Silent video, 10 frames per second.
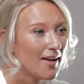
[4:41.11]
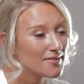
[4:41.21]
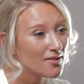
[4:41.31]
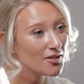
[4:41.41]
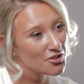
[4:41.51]
As
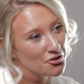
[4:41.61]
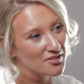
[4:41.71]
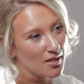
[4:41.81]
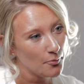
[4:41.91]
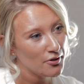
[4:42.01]
long as your
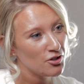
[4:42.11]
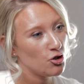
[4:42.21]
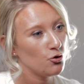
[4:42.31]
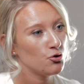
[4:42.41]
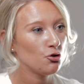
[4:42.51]
summary
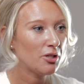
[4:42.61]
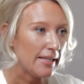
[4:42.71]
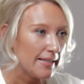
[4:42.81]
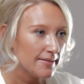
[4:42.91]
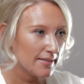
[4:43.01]
shows your
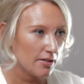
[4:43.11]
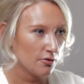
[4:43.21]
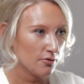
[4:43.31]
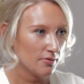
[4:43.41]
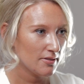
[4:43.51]
key
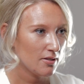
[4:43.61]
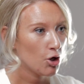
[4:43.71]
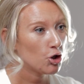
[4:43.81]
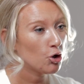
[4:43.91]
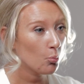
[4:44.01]
skills,
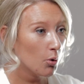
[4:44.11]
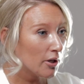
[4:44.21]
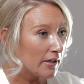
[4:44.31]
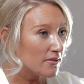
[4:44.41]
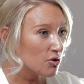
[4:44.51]
your work
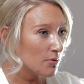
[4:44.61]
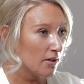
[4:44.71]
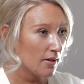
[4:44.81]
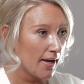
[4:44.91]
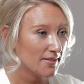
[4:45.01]
history
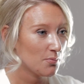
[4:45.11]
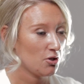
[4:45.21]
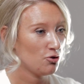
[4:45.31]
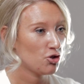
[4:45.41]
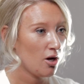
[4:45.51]
aligns with
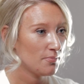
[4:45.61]
your job